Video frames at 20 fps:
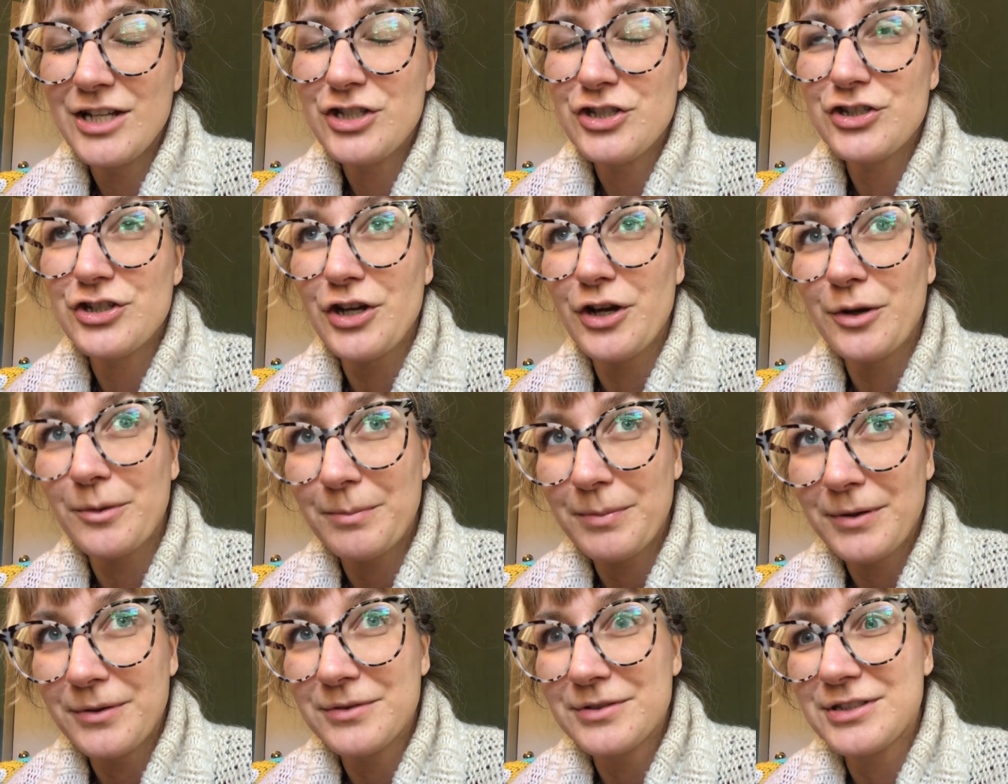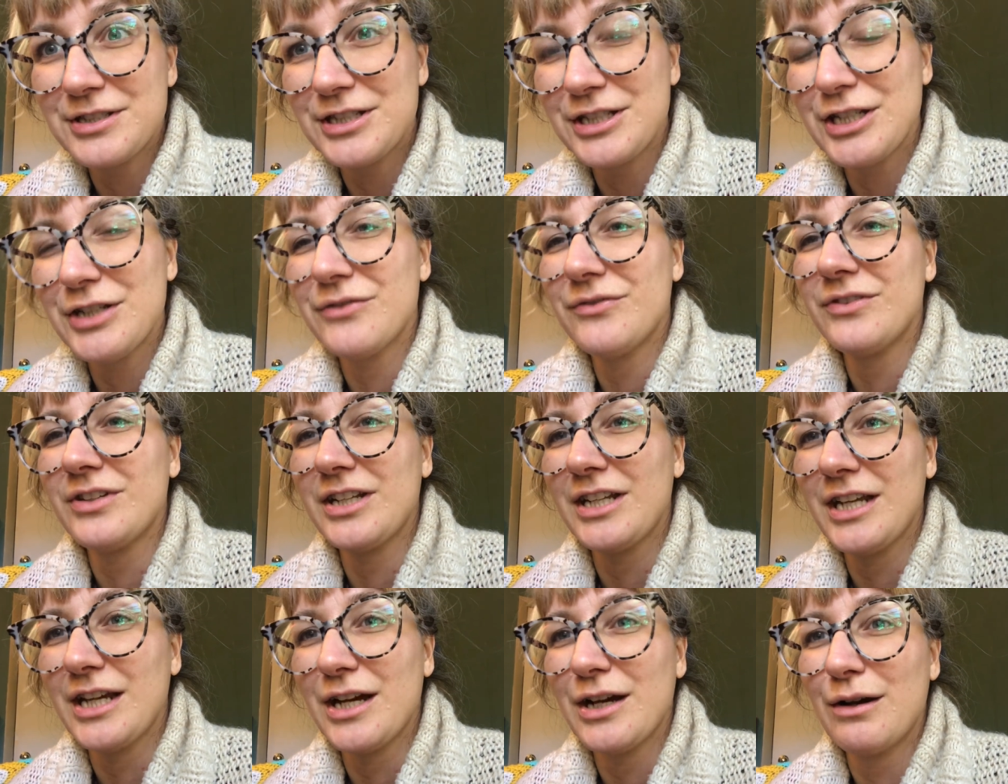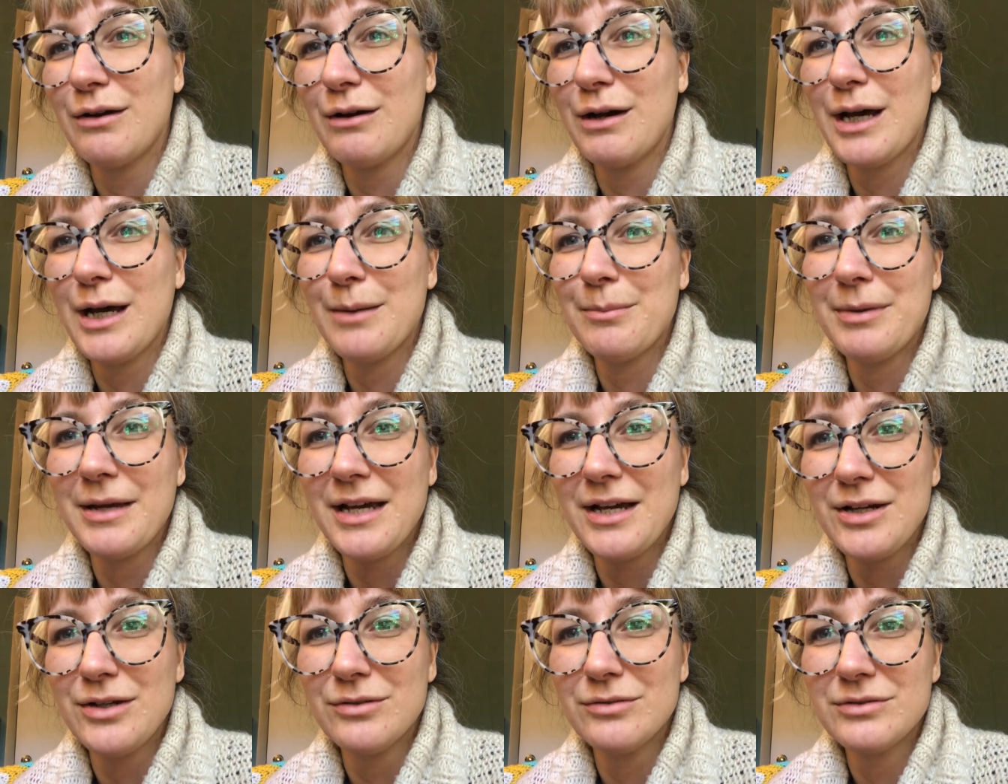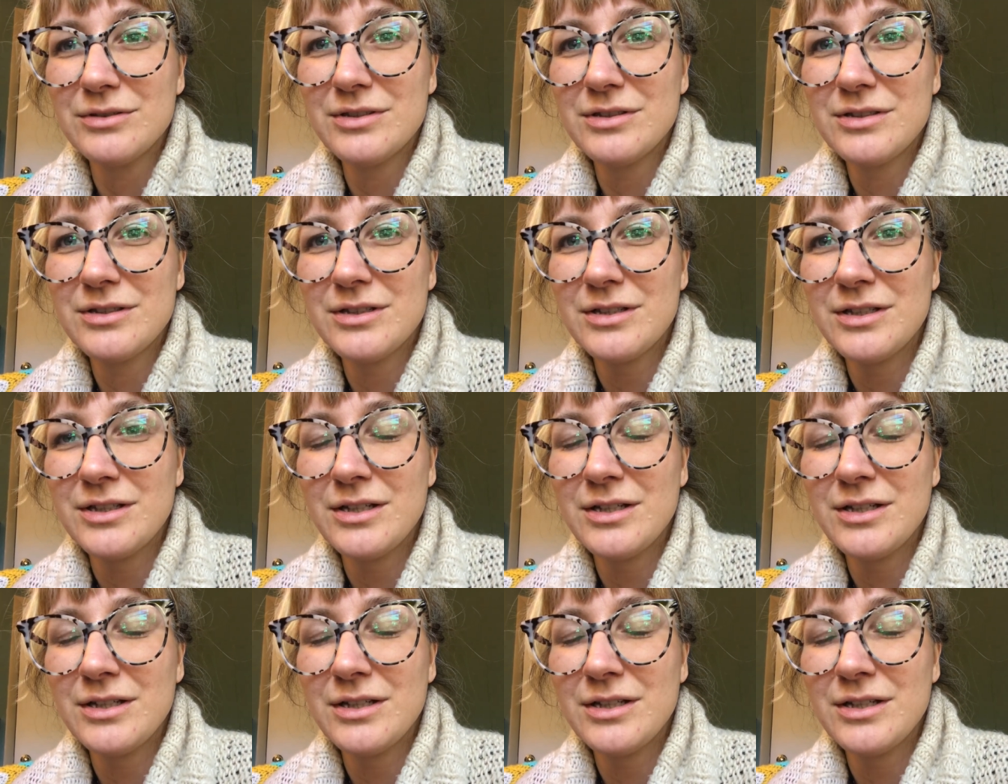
Joe posted a video about